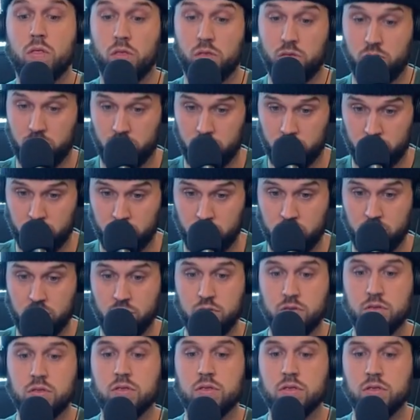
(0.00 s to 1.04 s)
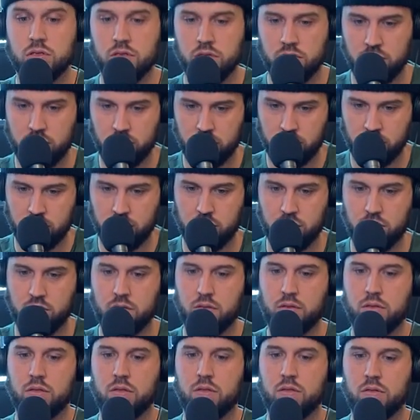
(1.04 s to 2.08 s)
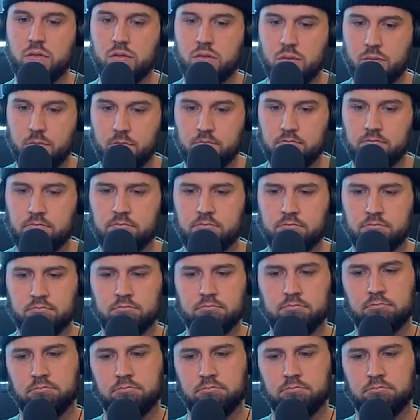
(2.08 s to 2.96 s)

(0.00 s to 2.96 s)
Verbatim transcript: your health, or maybe you want to get a little bit better at your finances.